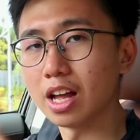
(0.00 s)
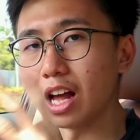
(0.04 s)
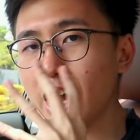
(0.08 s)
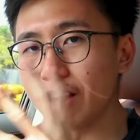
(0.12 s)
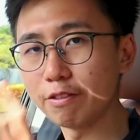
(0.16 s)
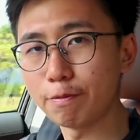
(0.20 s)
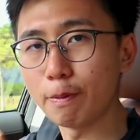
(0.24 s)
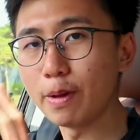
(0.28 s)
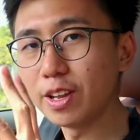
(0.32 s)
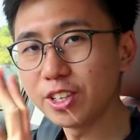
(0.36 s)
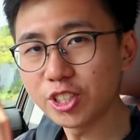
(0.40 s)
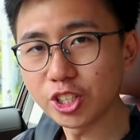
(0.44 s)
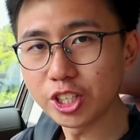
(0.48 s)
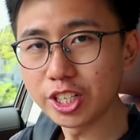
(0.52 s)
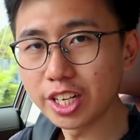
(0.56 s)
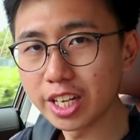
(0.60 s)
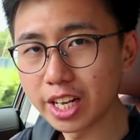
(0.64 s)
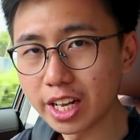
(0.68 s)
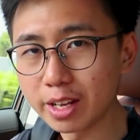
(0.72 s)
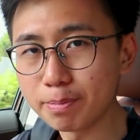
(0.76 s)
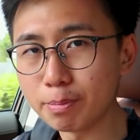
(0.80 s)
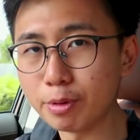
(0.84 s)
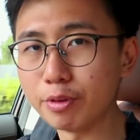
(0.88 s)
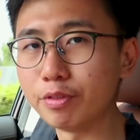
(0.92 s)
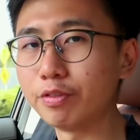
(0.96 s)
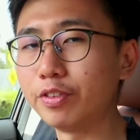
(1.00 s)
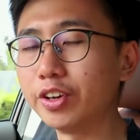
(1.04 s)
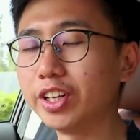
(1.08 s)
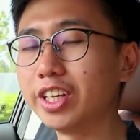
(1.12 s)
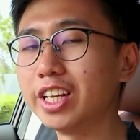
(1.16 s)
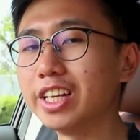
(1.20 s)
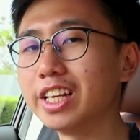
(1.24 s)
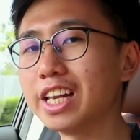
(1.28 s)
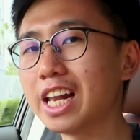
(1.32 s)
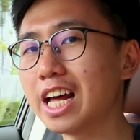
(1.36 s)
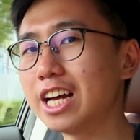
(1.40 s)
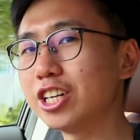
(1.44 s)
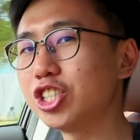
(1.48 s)
I've mentioned that I prefer
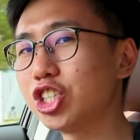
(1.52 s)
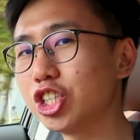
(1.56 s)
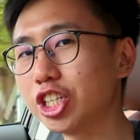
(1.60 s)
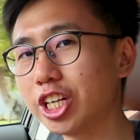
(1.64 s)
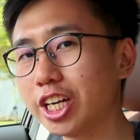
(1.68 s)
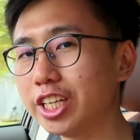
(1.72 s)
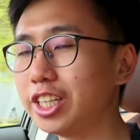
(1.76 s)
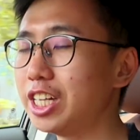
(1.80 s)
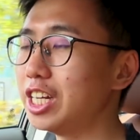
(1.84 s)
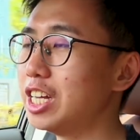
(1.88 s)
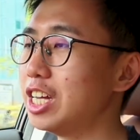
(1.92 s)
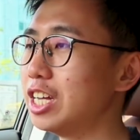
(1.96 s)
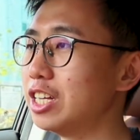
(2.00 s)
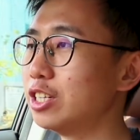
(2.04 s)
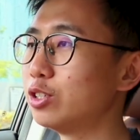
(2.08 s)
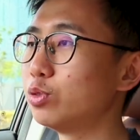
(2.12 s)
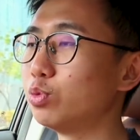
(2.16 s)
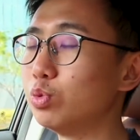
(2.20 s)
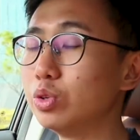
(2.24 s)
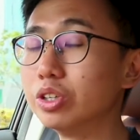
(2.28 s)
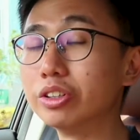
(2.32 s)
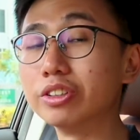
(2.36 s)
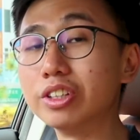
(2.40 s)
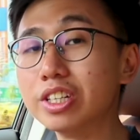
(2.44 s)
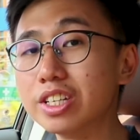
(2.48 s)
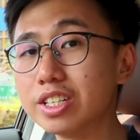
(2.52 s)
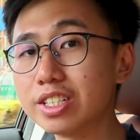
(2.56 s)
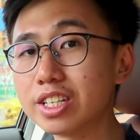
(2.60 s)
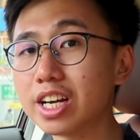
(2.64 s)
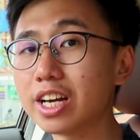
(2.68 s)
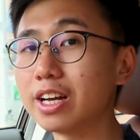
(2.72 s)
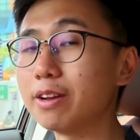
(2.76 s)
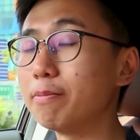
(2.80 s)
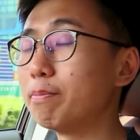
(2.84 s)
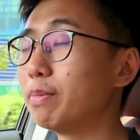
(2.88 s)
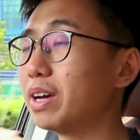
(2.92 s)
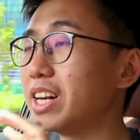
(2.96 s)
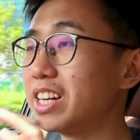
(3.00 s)
the larger 19 inch wheel
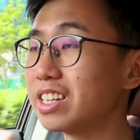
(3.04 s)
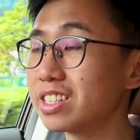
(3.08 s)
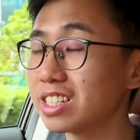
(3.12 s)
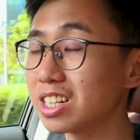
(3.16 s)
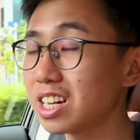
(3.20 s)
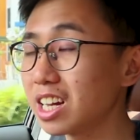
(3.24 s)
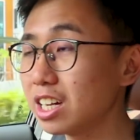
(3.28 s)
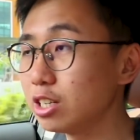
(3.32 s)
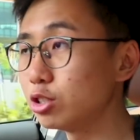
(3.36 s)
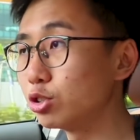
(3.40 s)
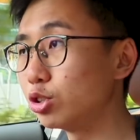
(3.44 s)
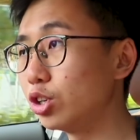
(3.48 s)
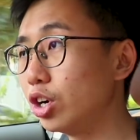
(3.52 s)
design, but the slight